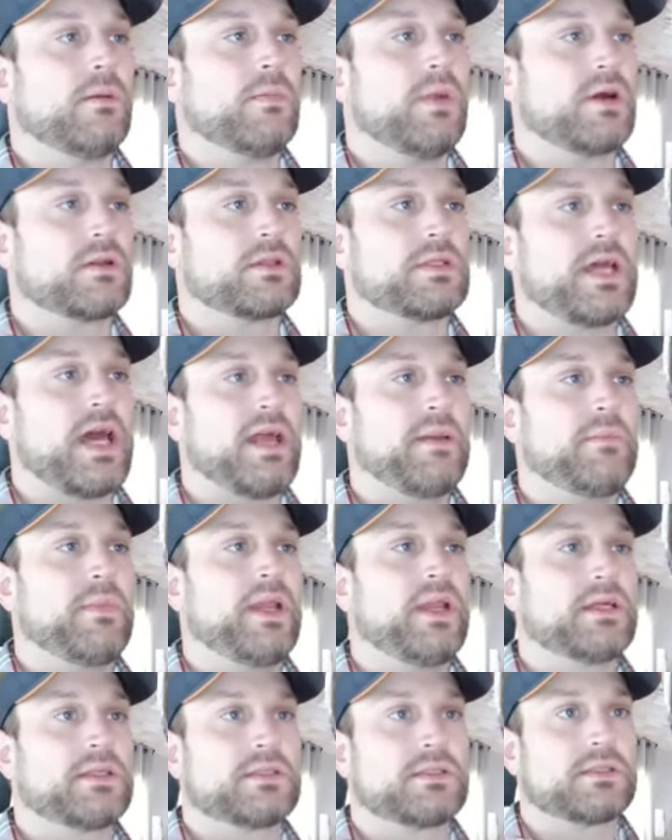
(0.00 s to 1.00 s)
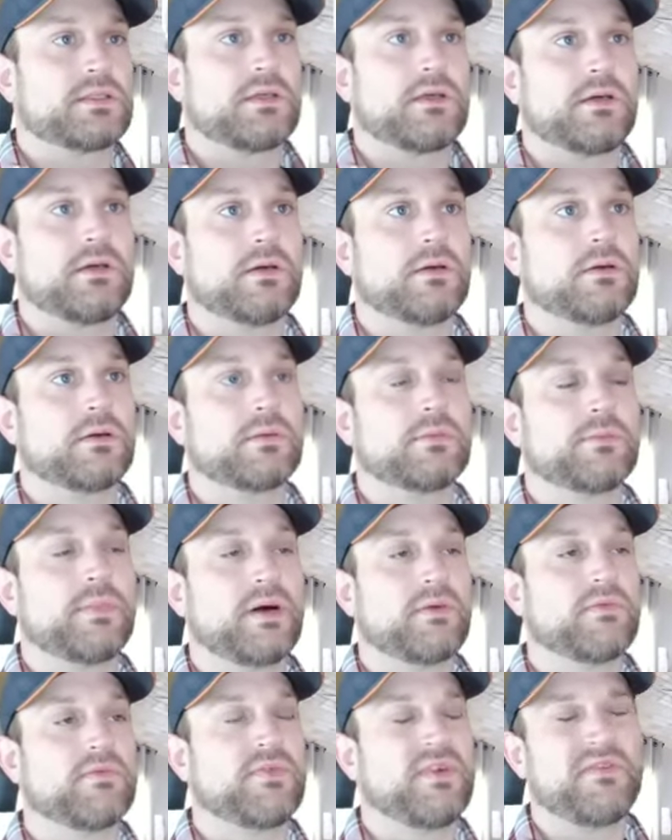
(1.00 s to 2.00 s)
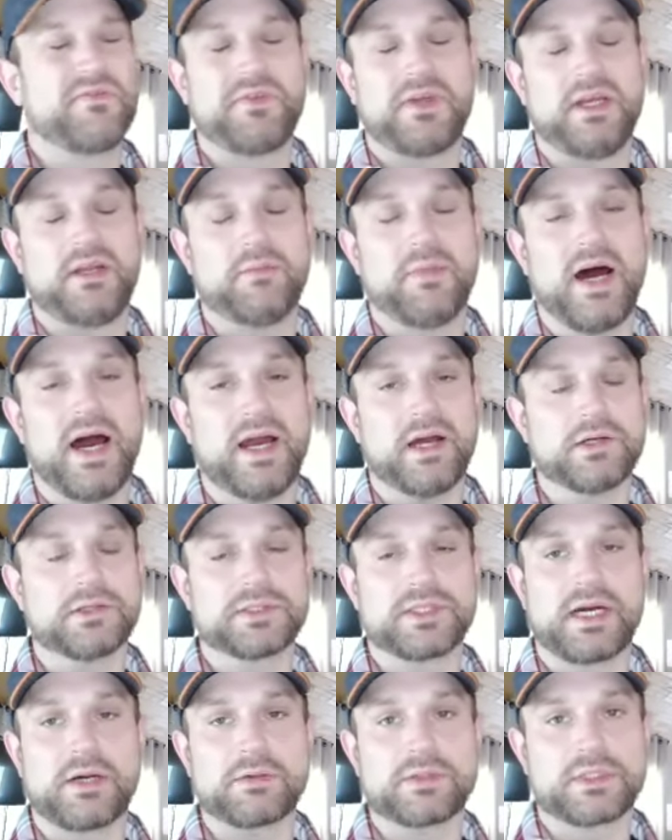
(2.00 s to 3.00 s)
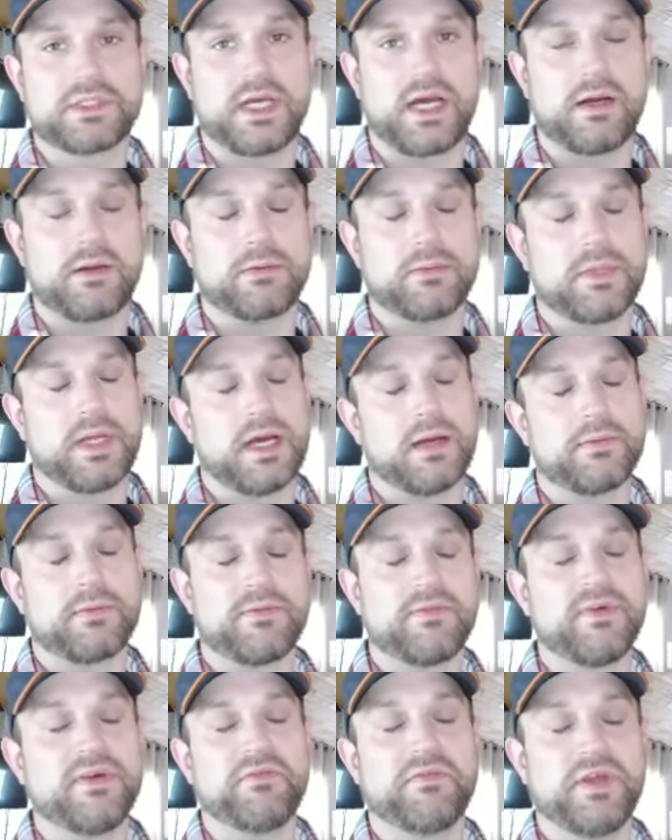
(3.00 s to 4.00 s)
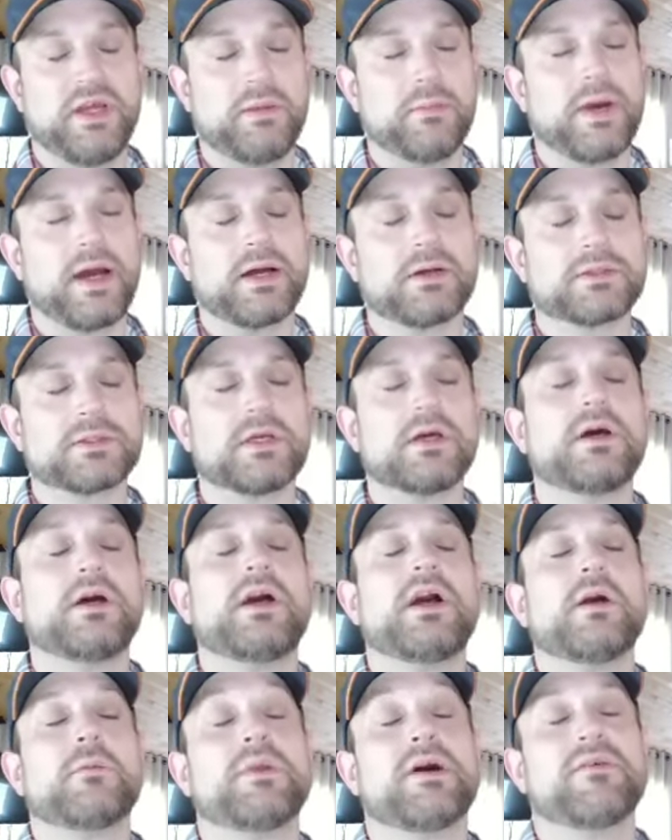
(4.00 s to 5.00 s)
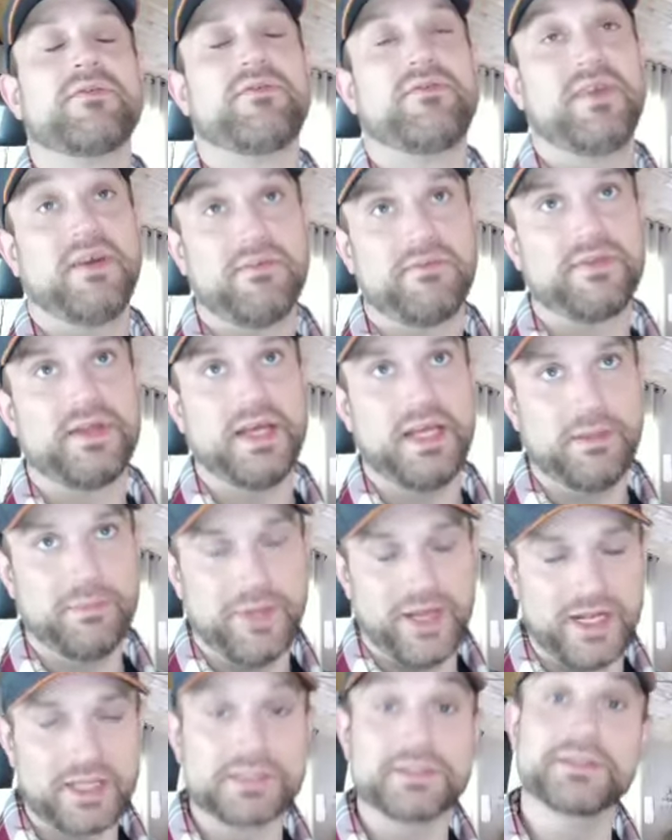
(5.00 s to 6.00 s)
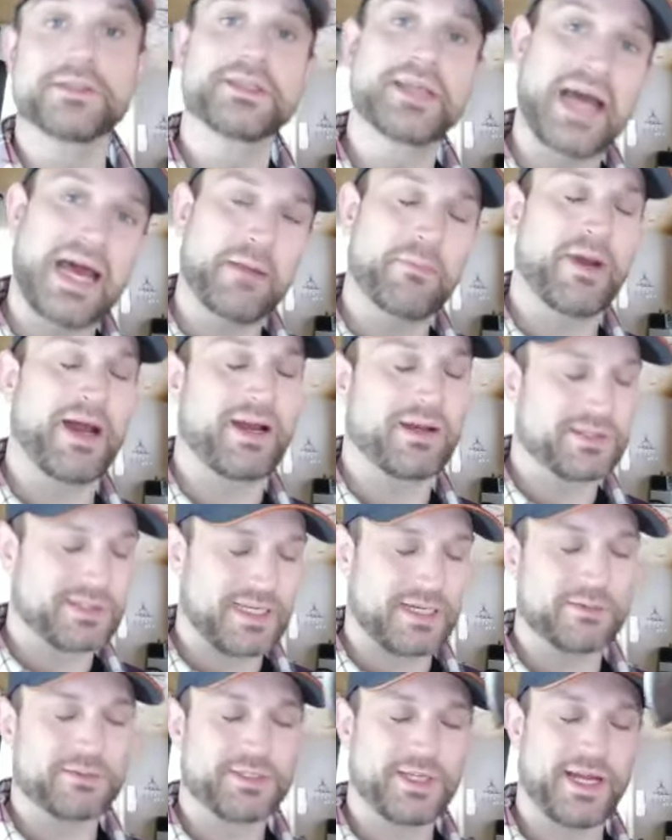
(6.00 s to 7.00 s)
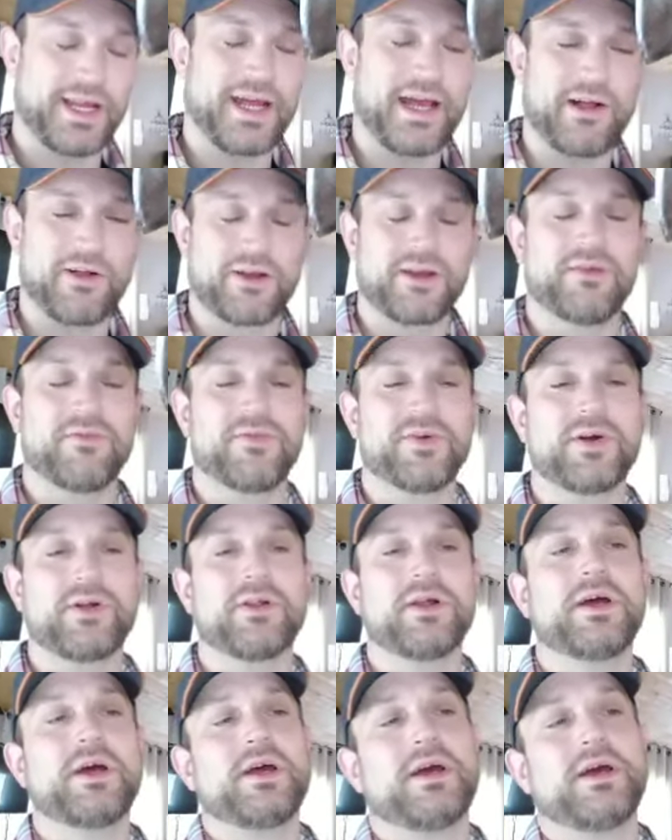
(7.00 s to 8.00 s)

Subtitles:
about 10 minutes, about 15 miles outside, not 15 miles, about 15 minutes and 10 miles outside of Ellicottville,